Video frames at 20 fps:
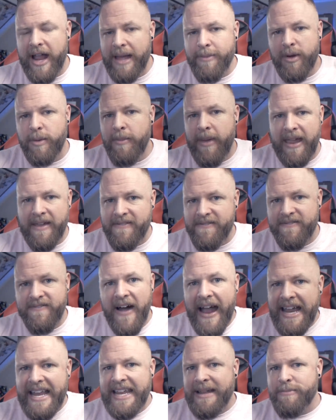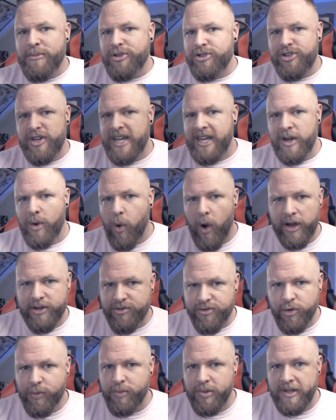MMA fighting machine
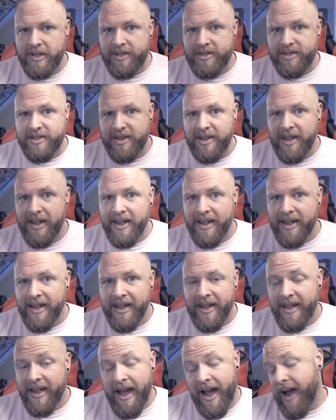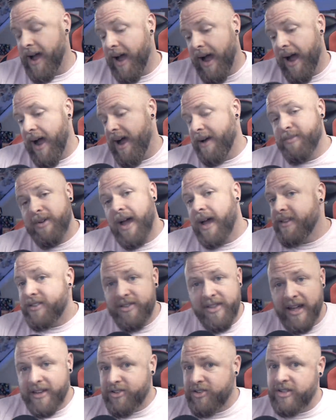quadruplets? I mean,
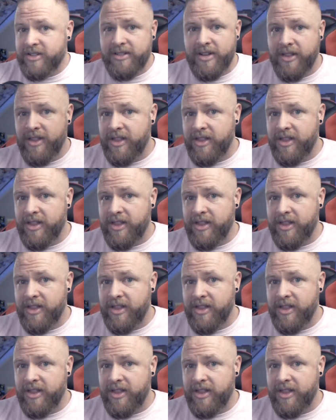that's just a